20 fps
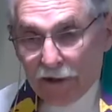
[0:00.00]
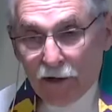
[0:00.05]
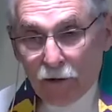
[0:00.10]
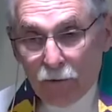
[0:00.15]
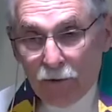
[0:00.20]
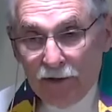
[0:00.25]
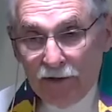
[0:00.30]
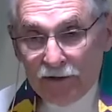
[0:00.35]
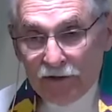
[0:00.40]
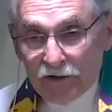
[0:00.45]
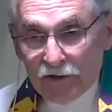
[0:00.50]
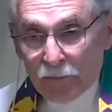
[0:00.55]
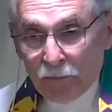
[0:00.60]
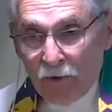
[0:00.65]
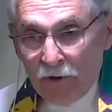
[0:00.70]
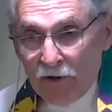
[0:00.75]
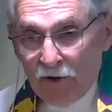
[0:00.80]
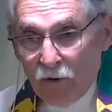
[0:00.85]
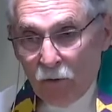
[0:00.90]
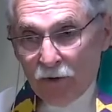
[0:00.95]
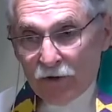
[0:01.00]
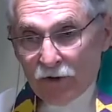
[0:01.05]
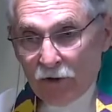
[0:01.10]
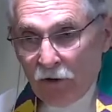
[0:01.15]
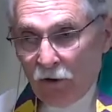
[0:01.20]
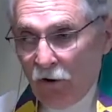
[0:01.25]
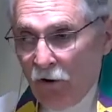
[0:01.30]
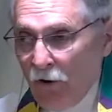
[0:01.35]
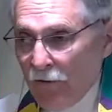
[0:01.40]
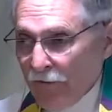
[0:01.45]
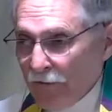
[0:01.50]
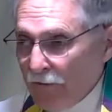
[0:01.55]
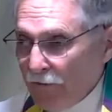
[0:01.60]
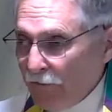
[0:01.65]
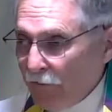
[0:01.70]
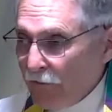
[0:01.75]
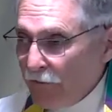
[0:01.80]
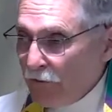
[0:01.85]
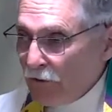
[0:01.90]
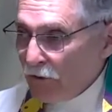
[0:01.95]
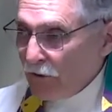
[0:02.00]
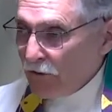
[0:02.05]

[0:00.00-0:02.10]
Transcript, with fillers: I read this prayer, which I offer for your